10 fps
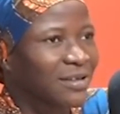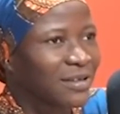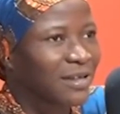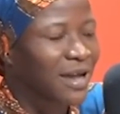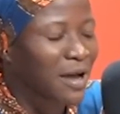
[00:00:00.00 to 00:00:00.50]

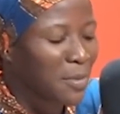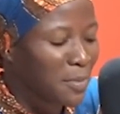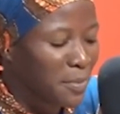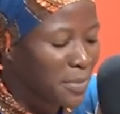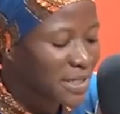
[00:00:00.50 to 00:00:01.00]
Now,
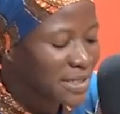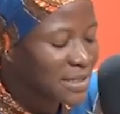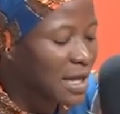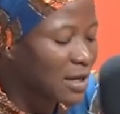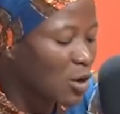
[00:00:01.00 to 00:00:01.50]
Mrs.
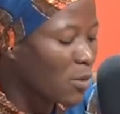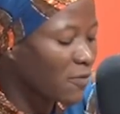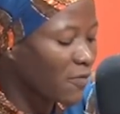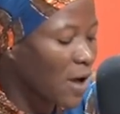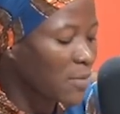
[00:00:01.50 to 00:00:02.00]
Stan, or
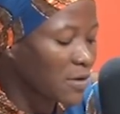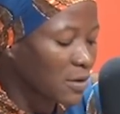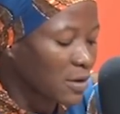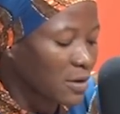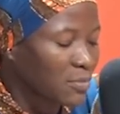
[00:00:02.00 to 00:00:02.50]
before me,
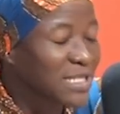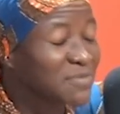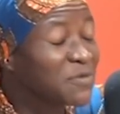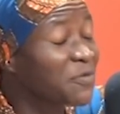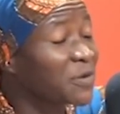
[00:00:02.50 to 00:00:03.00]

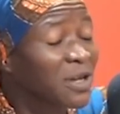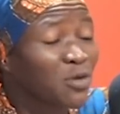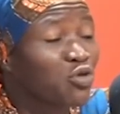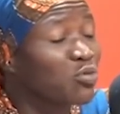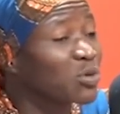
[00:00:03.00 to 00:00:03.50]
until me free a
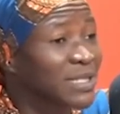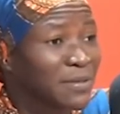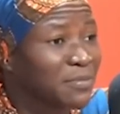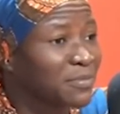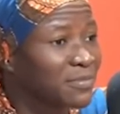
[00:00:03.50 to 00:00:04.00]
chrome on him.